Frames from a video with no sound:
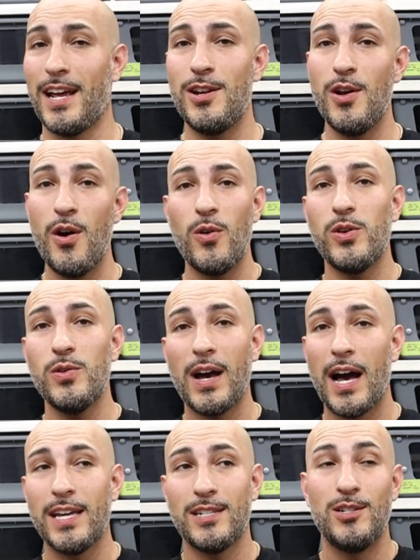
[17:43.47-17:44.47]
and I know you
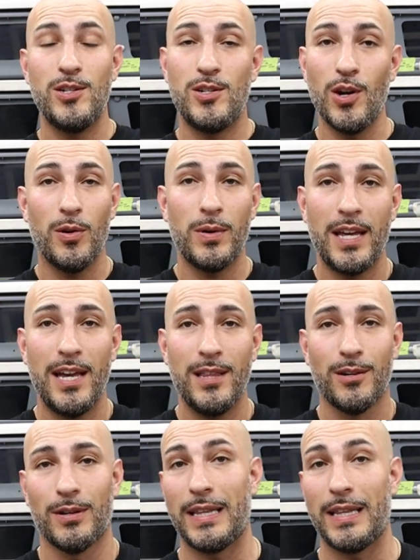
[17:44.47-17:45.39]
guys don't either.